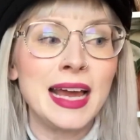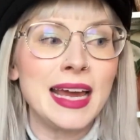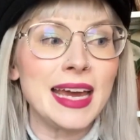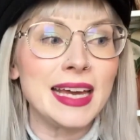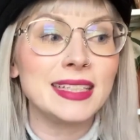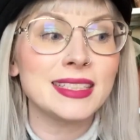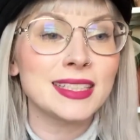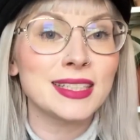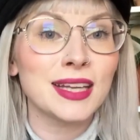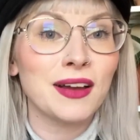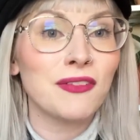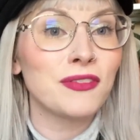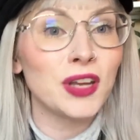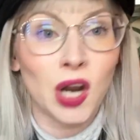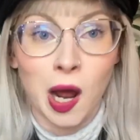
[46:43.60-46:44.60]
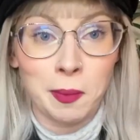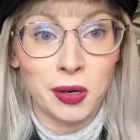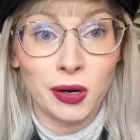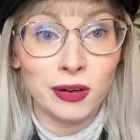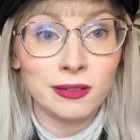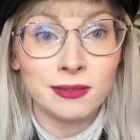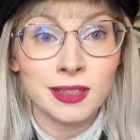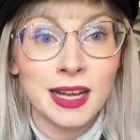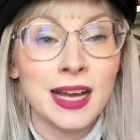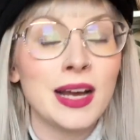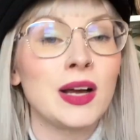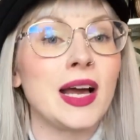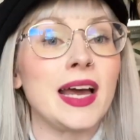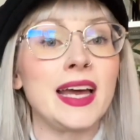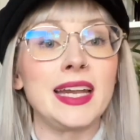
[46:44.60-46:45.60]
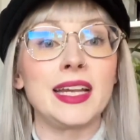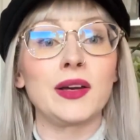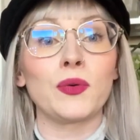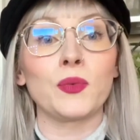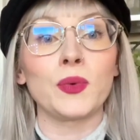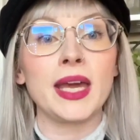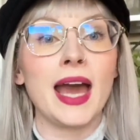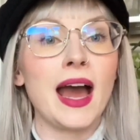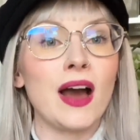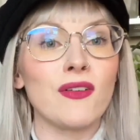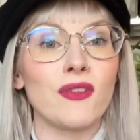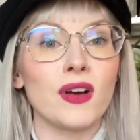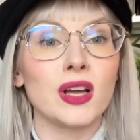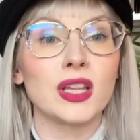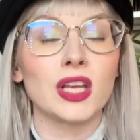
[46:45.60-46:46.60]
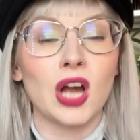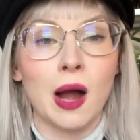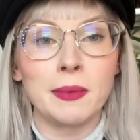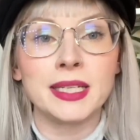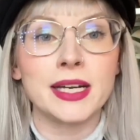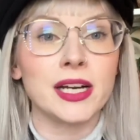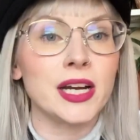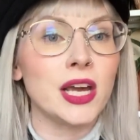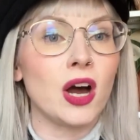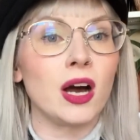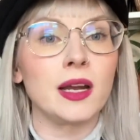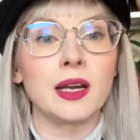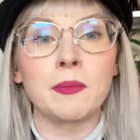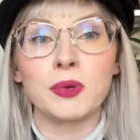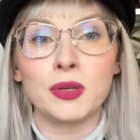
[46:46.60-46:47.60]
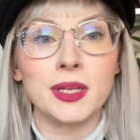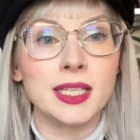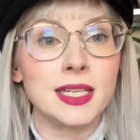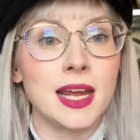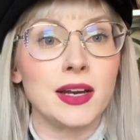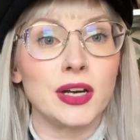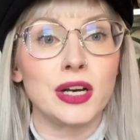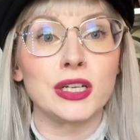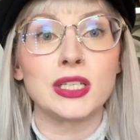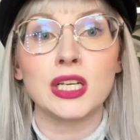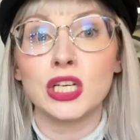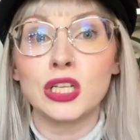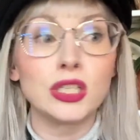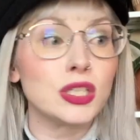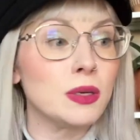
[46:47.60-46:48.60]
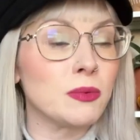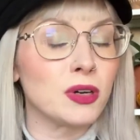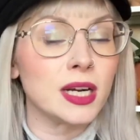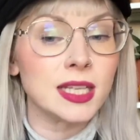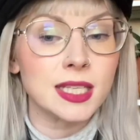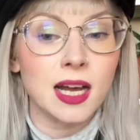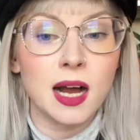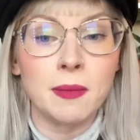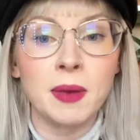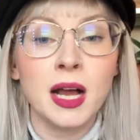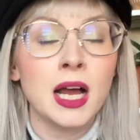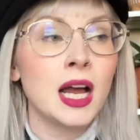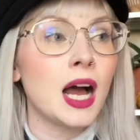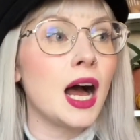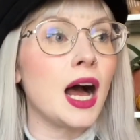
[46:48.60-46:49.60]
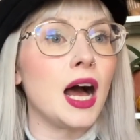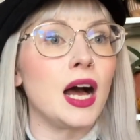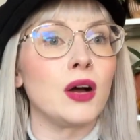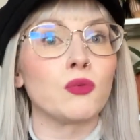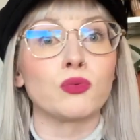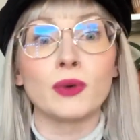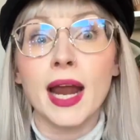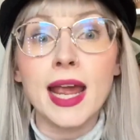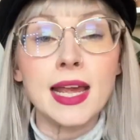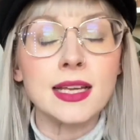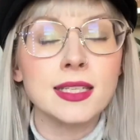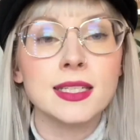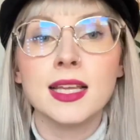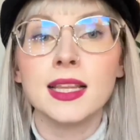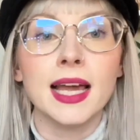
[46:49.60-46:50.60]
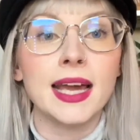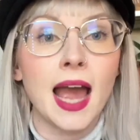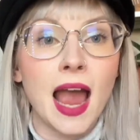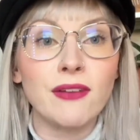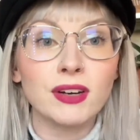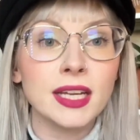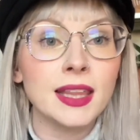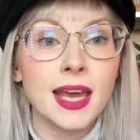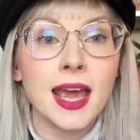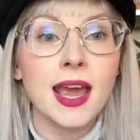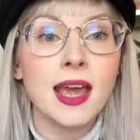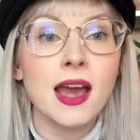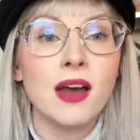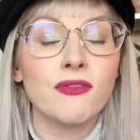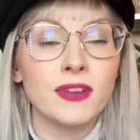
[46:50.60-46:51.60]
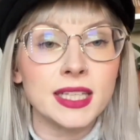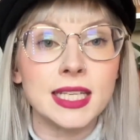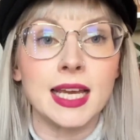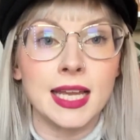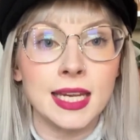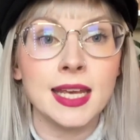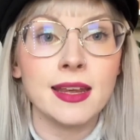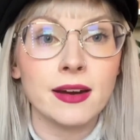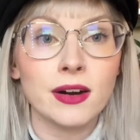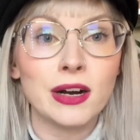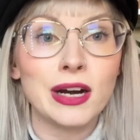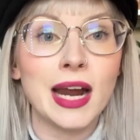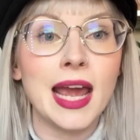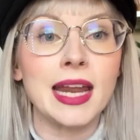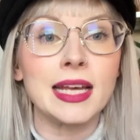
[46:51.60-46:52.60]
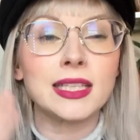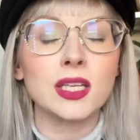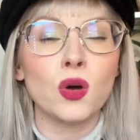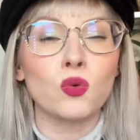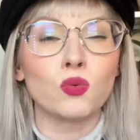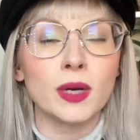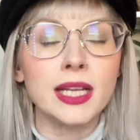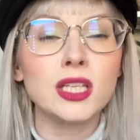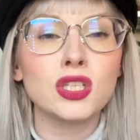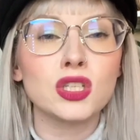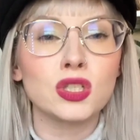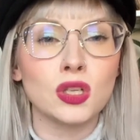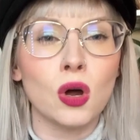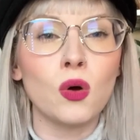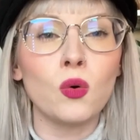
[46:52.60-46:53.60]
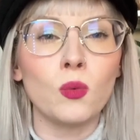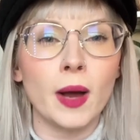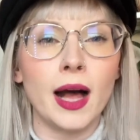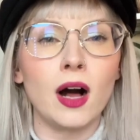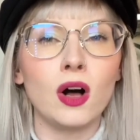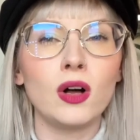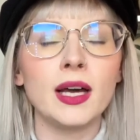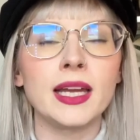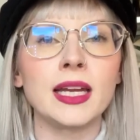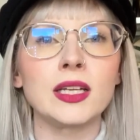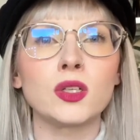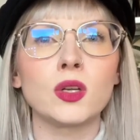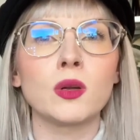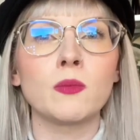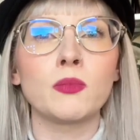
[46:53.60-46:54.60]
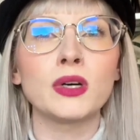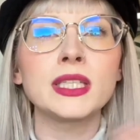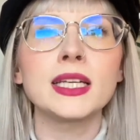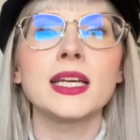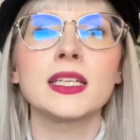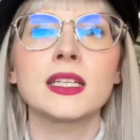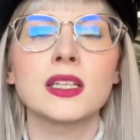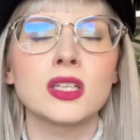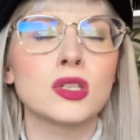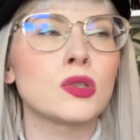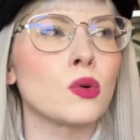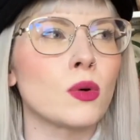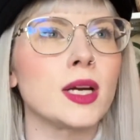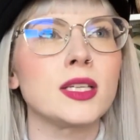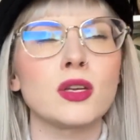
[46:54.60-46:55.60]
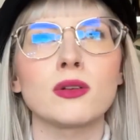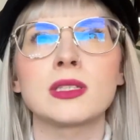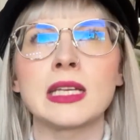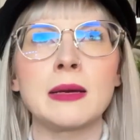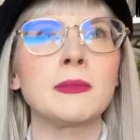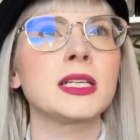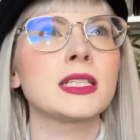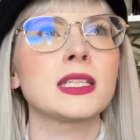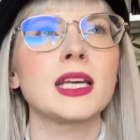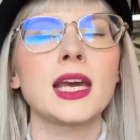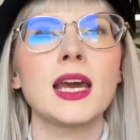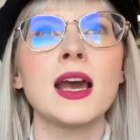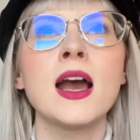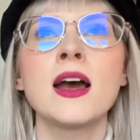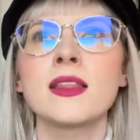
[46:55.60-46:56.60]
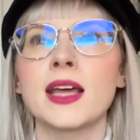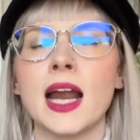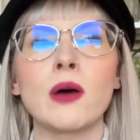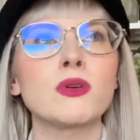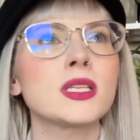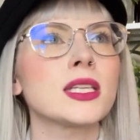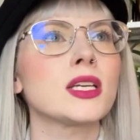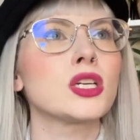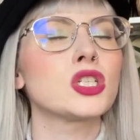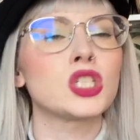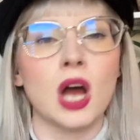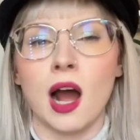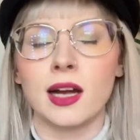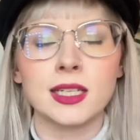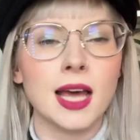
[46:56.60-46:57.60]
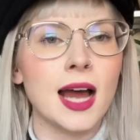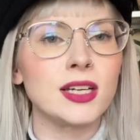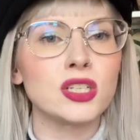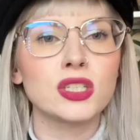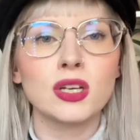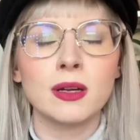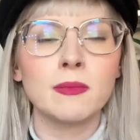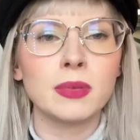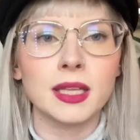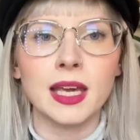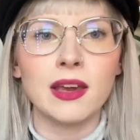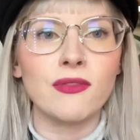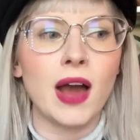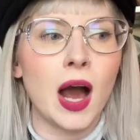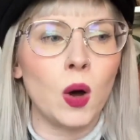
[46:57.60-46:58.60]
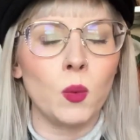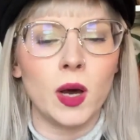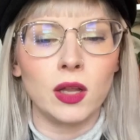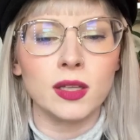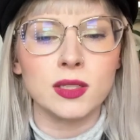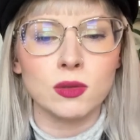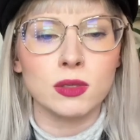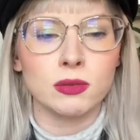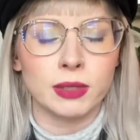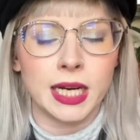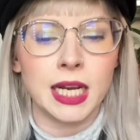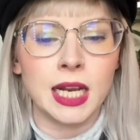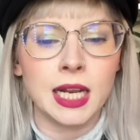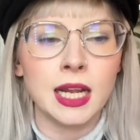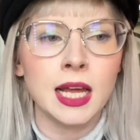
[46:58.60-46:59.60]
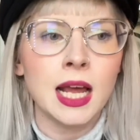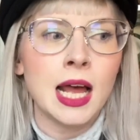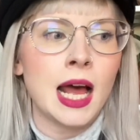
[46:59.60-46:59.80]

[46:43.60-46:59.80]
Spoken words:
It's phenomenal. And we have the commentary on beauty standards, consumerism, race, like everything fits in here, and it's written so well, and it puts it into the story so seamlessly that I was shocked. I just couldn't believe how well this was written.